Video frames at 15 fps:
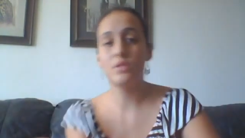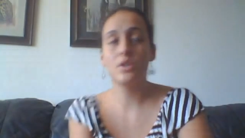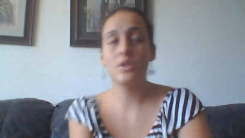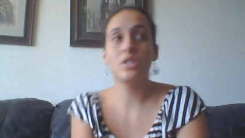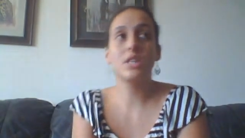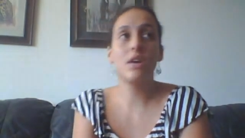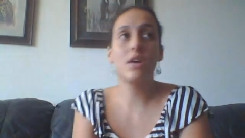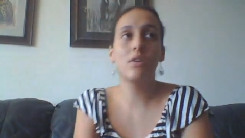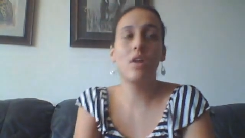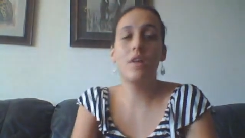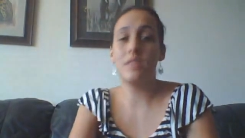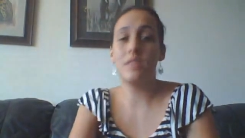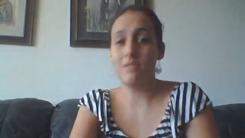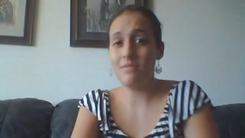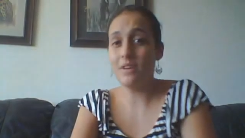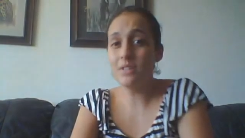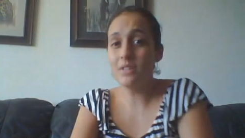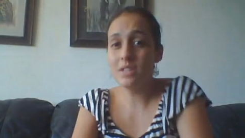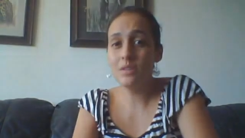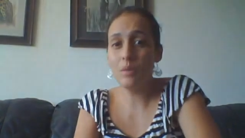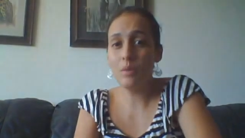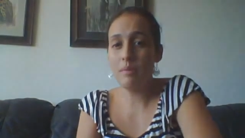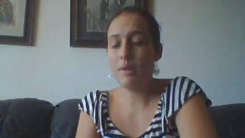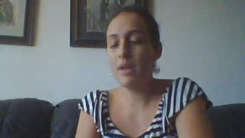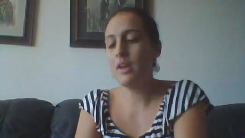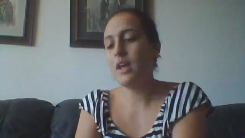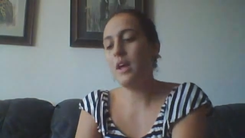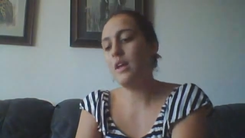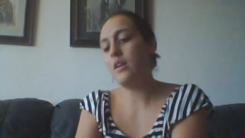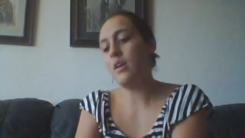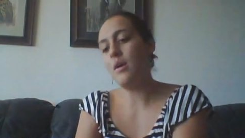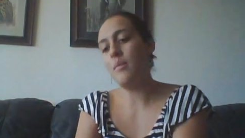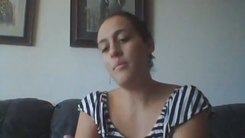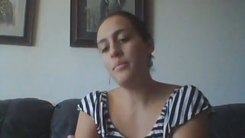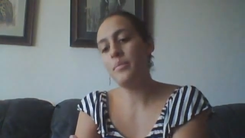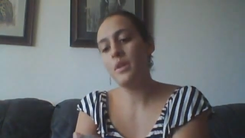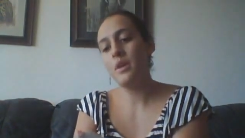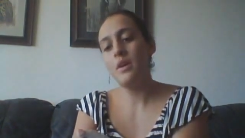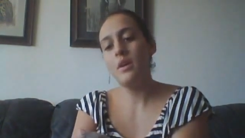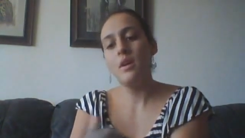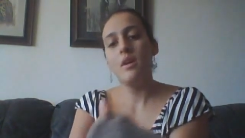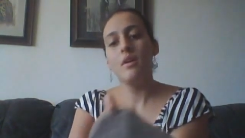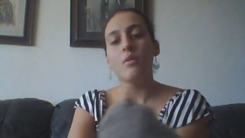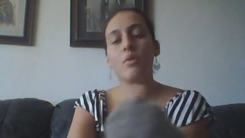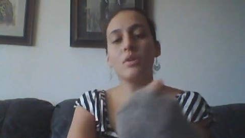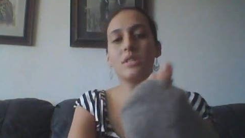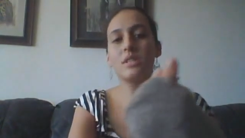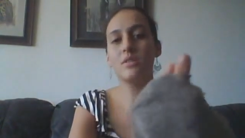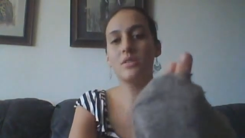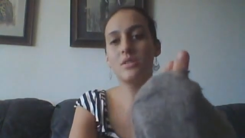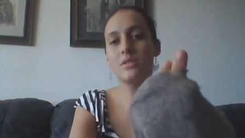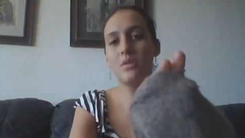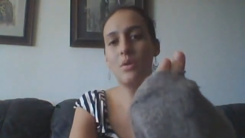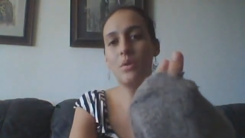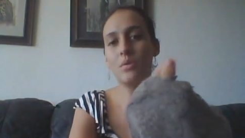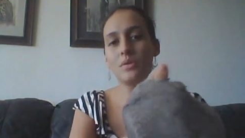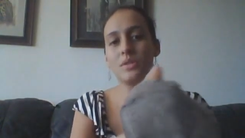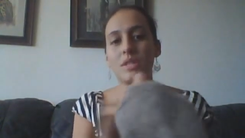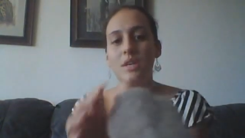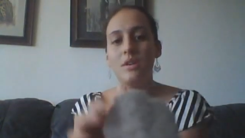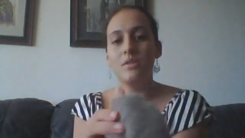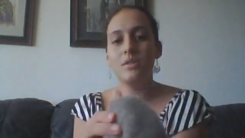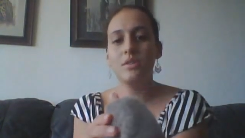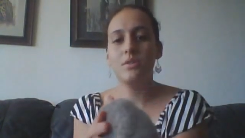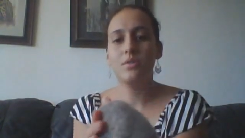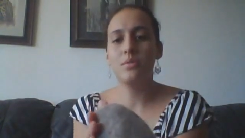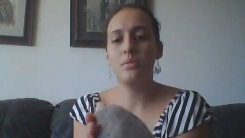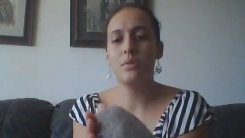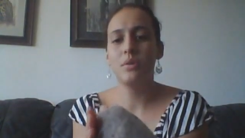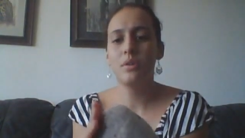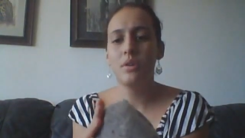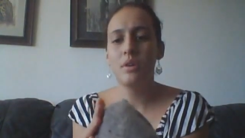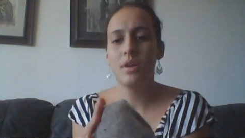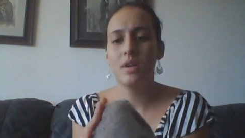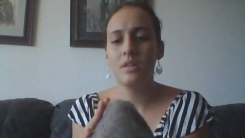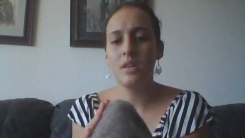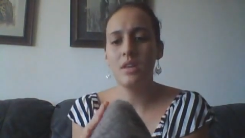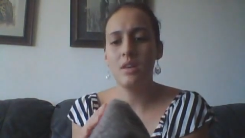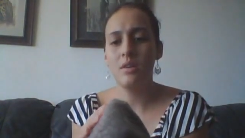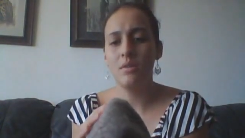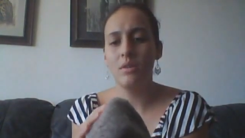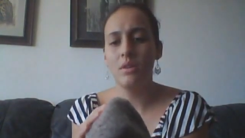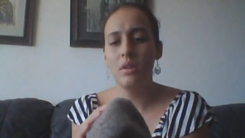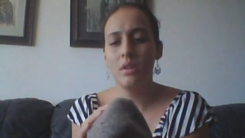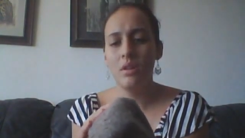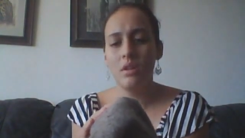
stretched out a lot. They've felted quite a bit, and of course there's holes here too at the heel.